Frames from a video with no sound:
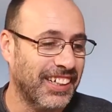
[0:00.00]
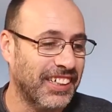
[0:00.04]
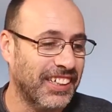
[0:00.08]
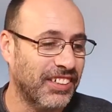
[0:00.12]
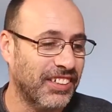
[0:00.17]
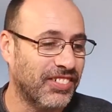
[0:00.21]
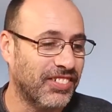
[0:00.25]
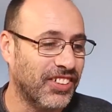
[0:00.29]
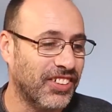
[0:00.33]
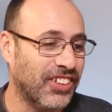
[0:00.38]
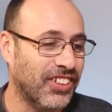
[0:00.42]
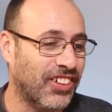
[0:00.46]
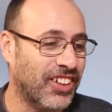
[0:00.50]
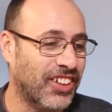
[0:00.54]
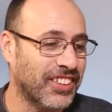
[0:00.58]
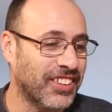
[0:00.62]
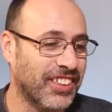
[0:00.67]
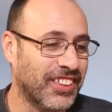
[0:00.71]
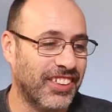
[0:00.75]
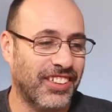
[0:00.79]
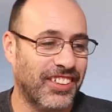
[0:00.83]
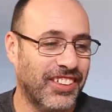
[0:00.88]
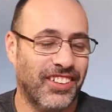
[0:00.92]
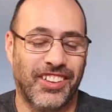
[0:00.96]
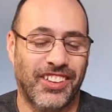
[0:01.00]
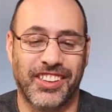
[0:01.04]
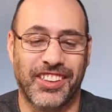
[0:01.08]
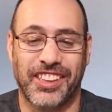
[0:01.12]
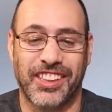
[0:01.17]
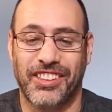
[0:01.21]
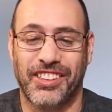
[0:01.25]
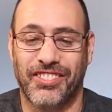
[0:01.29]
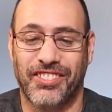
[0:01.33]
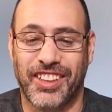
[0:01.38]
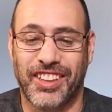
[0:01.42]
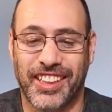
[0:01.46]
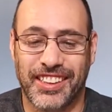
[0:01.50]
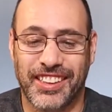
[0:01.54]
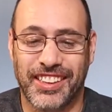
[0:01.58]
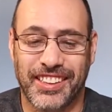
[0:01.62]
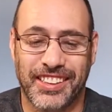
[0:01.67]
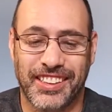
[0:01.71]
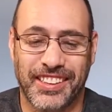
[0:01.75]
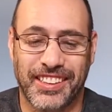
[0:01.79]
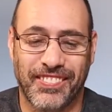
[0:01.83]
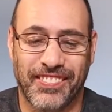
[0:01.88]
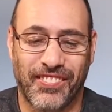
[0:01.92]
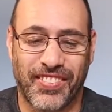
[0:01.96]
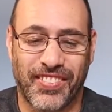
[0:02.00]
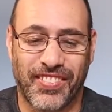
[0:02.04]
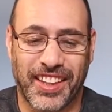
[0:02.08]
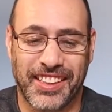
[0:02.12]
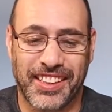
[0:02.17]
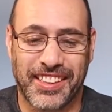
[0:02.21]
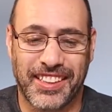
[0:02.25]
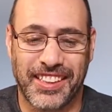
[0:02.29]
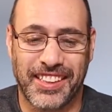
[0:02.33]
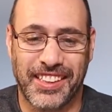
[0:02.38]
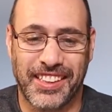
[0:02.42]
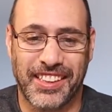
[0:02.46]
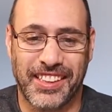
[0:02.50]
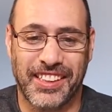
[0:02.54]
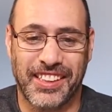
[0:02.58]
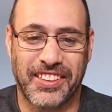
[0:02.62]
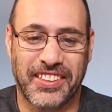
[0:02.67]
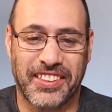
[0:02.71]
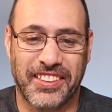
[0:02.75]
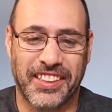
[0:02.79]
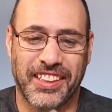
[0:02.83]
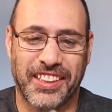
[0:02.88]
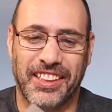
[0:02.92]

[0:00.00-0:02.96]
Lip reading: I never order only one thing,